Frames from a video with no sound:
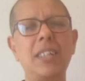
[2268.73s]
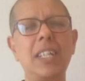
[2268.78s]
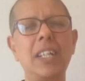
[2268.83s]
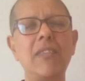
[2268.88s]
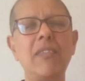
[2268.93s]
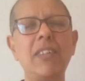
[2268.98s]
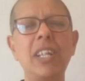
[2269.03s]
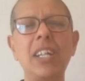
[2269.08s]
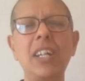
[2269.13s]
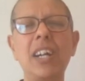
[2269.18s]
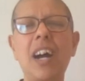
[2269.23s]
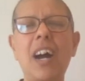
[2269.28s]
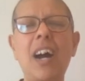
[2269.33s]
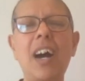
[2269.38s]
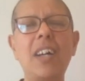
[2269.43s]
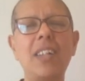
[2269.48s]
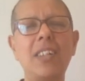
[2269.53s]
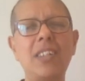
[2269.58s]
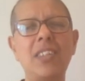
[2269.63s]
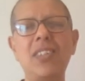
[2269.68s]
giving
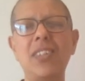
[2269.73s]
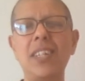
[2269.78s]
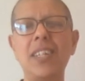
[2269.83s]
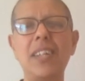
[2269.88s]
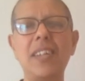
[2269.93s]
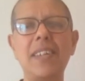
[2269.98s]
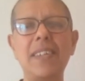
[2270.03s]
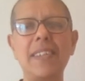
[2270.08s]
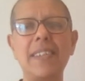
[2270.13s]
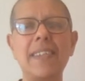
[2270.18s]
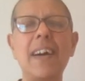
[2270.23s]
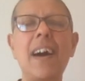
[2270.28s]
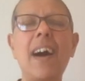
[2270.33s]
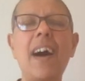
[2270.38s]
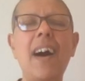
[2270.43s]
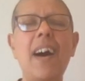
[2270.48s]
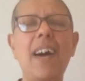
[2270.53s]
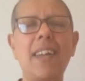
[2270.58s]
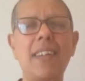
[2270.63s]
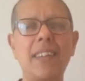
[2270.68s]
heart, generous
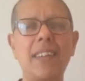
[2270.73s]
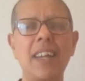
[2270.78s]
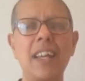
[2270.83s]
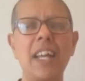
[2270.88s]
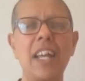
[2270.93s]
heart,